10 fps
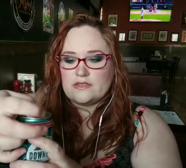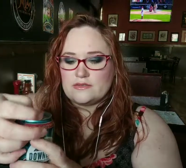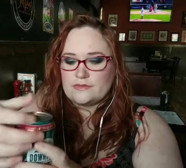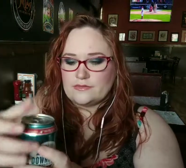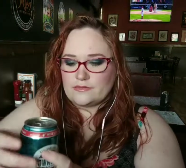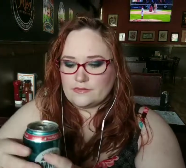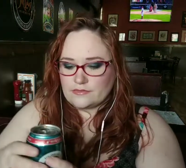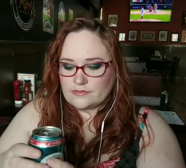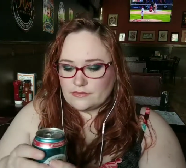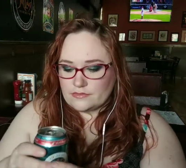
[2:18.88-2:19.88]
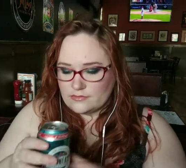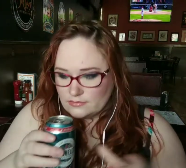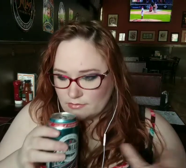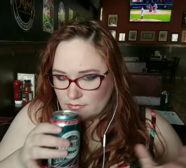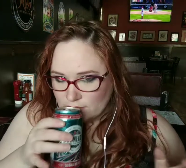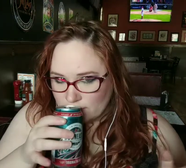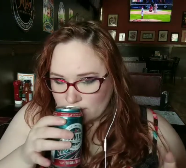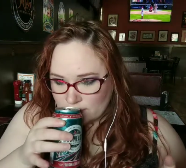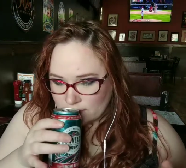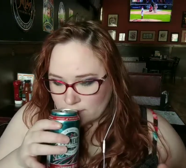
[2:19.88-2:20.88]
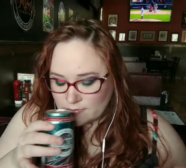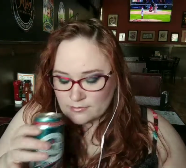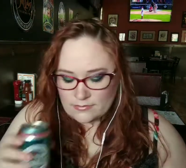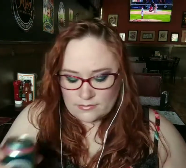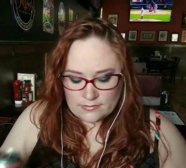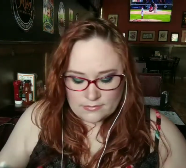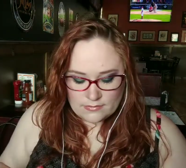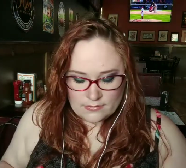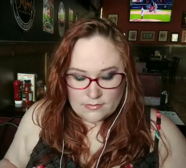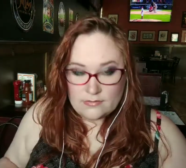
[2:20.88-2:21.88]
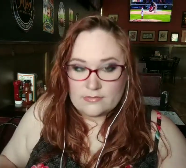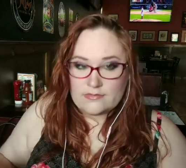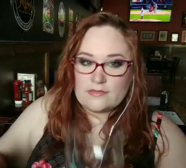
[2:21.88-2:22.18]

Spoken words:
No one is speaking in this clip.